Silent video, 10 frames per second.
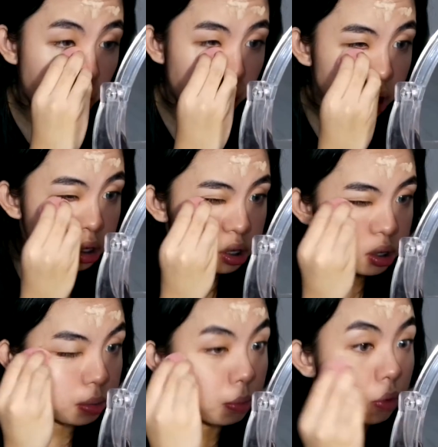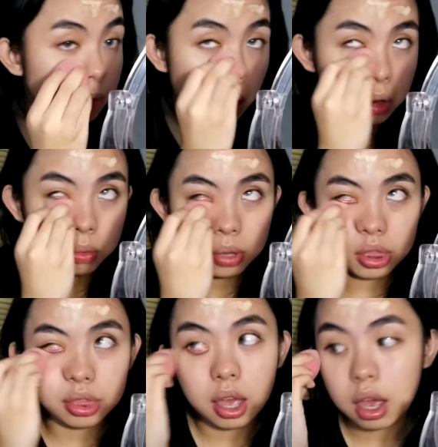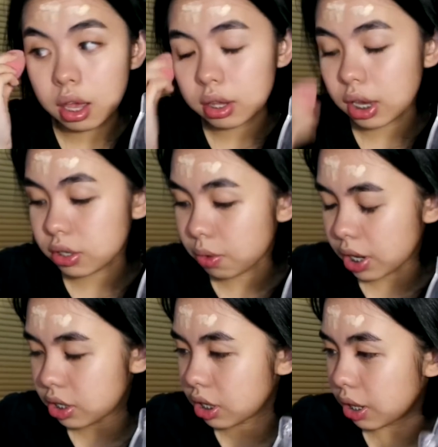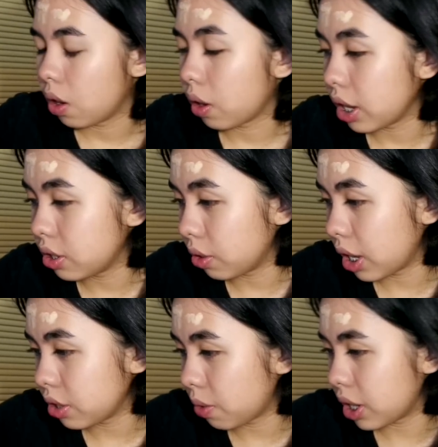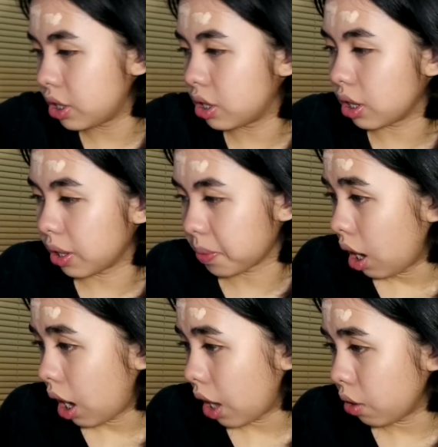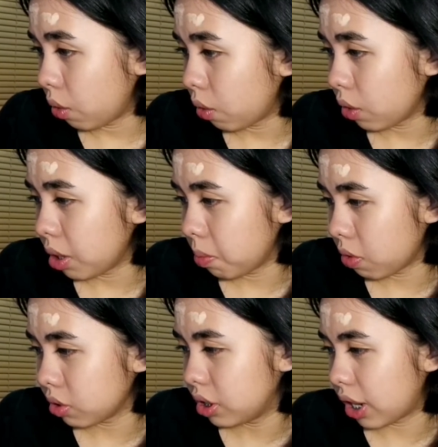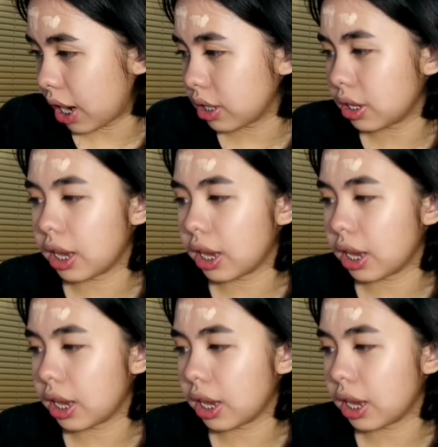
Let's move on with the next question. Okay, so next question. Ano kukunin mong strand sa